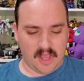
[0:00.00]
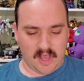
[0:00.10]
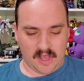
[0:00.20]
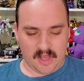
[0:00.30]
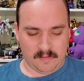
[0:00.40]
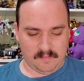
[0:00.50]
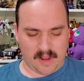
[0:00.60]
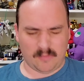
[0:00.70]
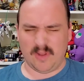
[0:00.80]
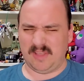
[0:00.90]
I
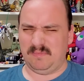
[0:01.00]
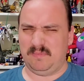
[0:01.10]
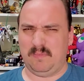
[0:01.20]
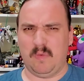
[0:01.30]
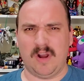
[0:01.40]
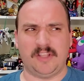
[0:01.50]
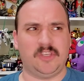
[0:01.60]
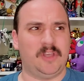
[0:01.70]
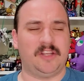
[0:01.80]
really wanted to.